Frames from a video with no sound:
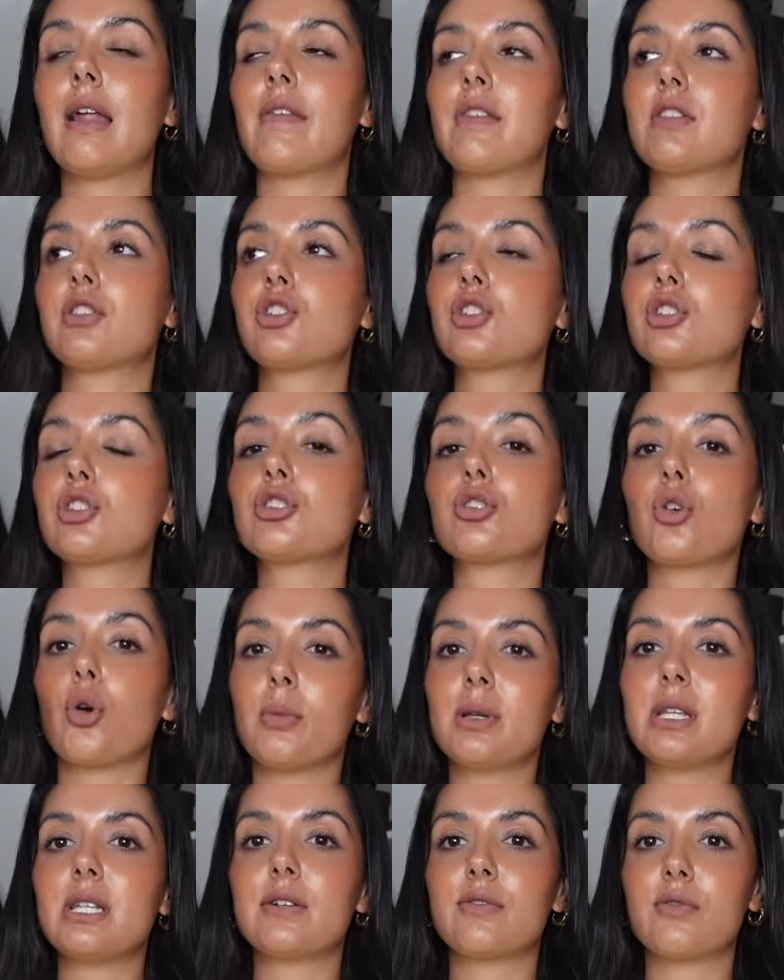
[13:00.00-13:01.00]
Like, there's just so
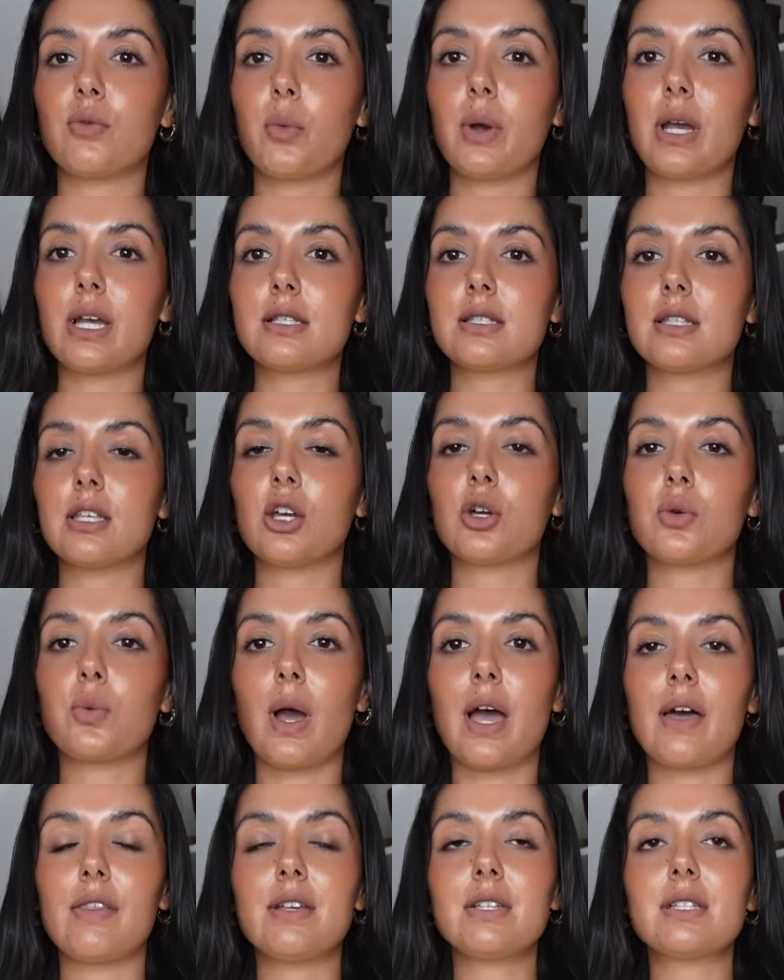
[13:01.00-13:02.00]
many different ways that you could
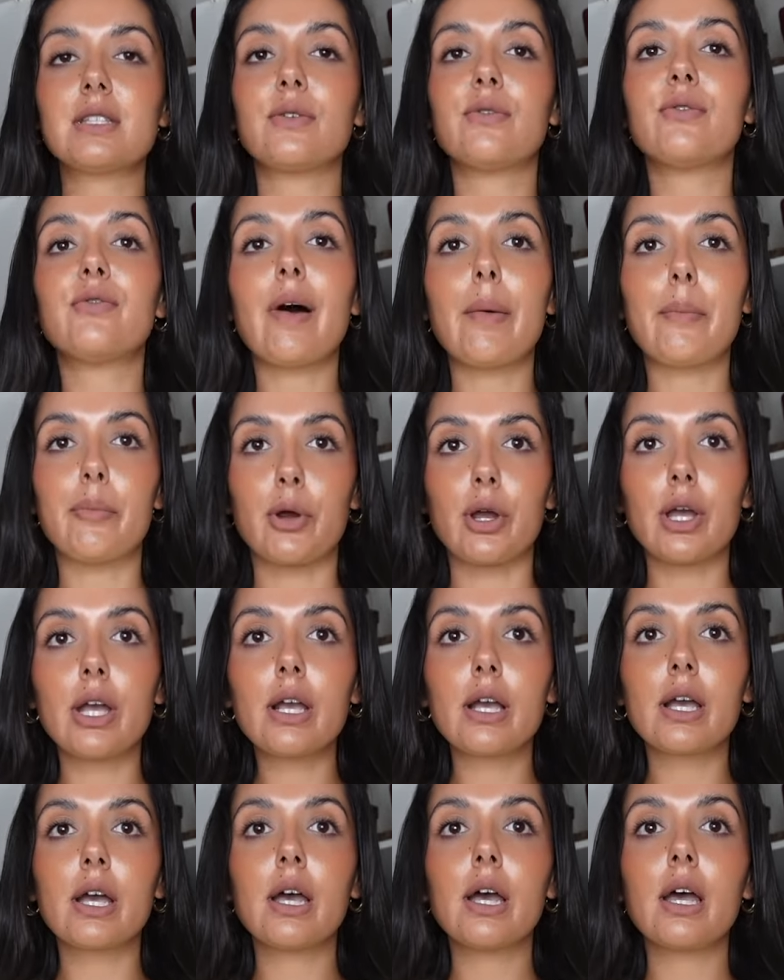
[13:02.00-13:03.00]
wear this. The
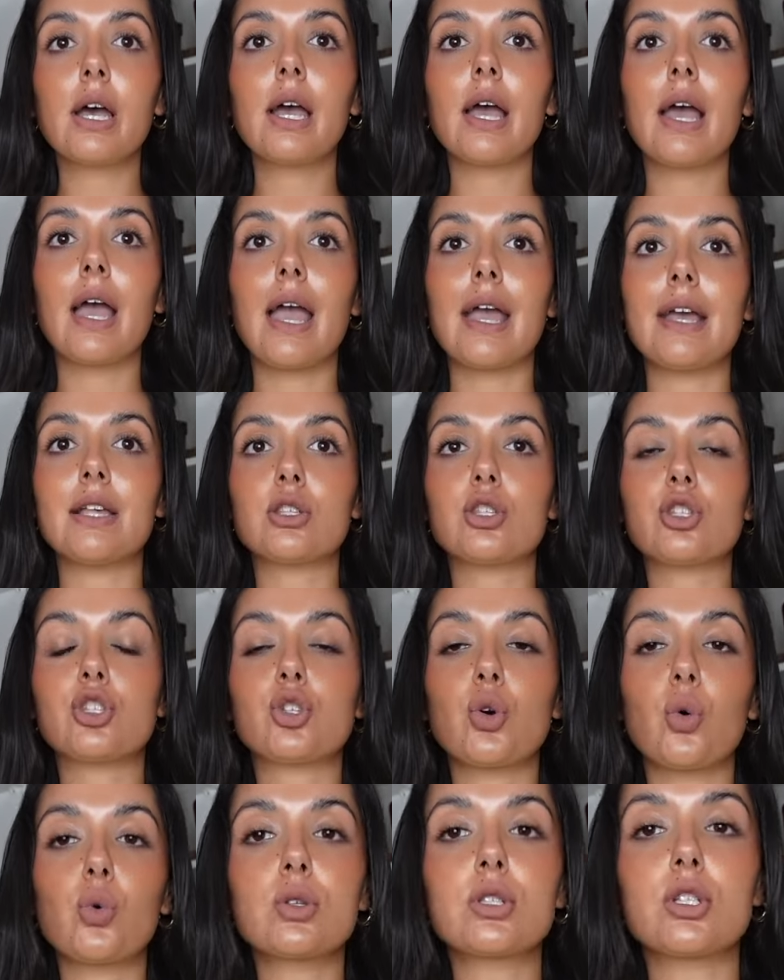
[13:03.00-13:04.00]
fabric is so